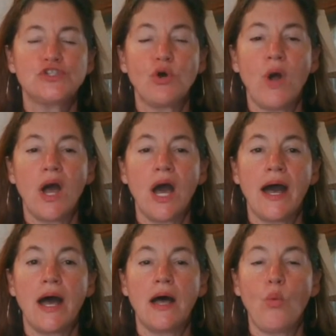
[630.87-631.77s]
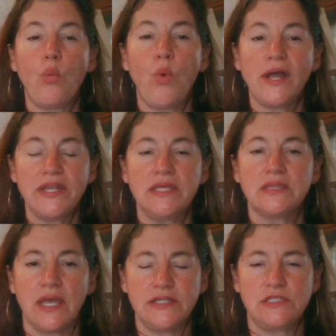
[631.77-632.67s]
So uh, what he
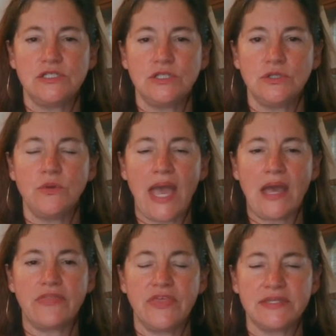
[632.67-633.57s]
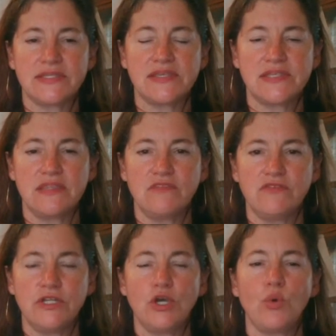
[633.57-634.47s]
liked to do, I think as I said in the
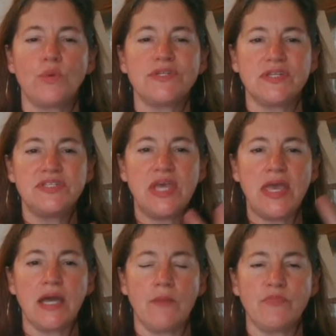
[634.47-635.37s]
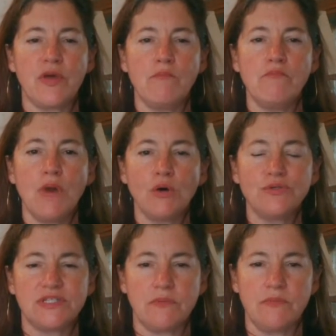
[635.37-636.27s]
video, was to take up the
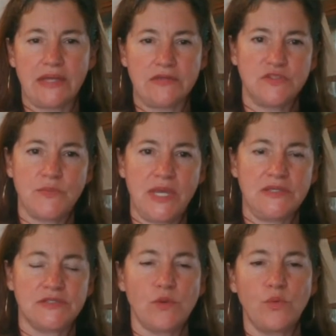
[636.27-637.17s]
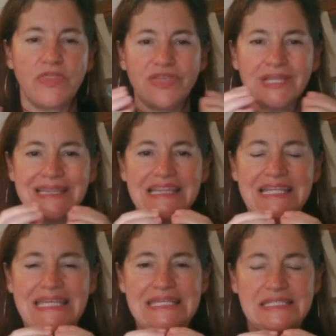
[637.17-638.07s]
most amount of space with the
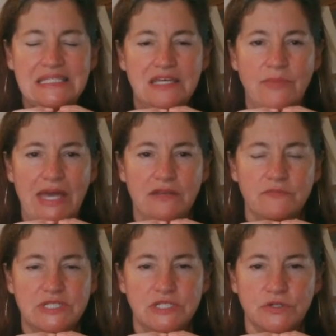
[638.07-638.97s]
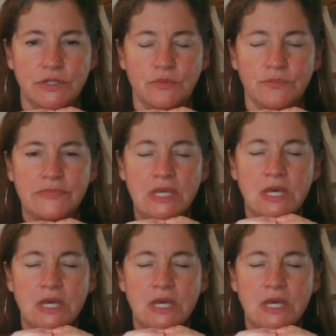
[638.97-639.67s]
least amount of material.